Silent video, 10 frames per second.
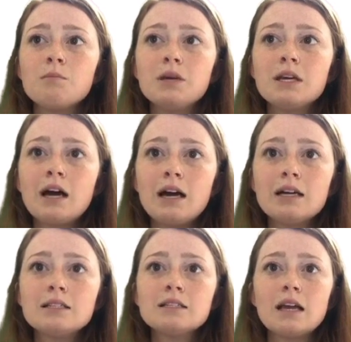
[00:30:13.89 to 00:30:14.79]

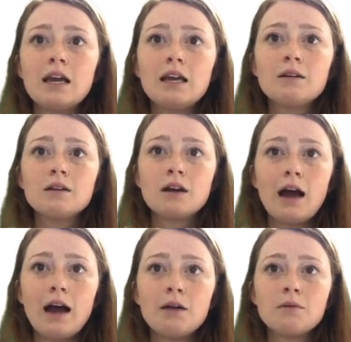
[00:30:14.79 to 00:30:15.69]
because a
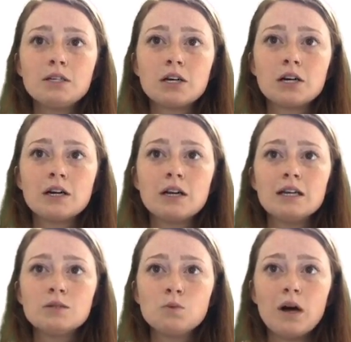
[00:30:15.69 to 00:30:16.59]
high return
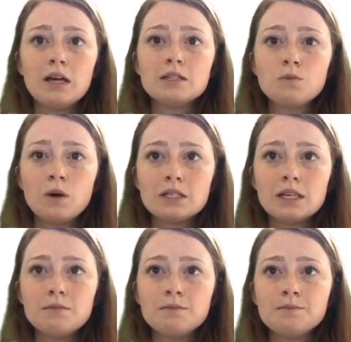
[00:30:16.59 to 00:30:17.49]
is what is wanted.